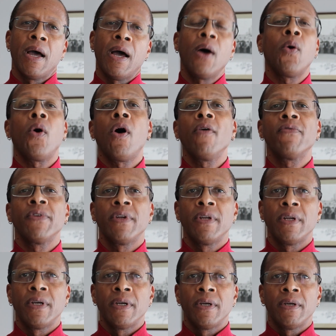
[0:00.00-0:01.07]
How
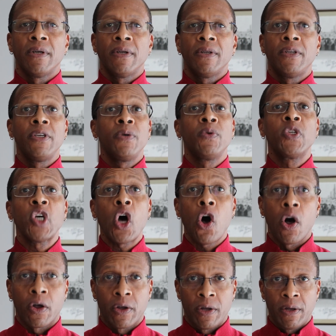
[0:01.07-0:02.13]
often do you
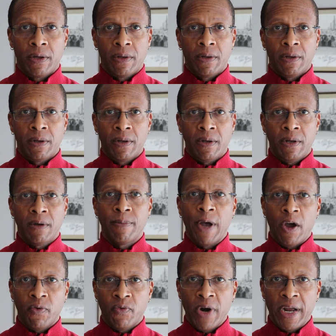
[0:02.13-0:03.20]
talk about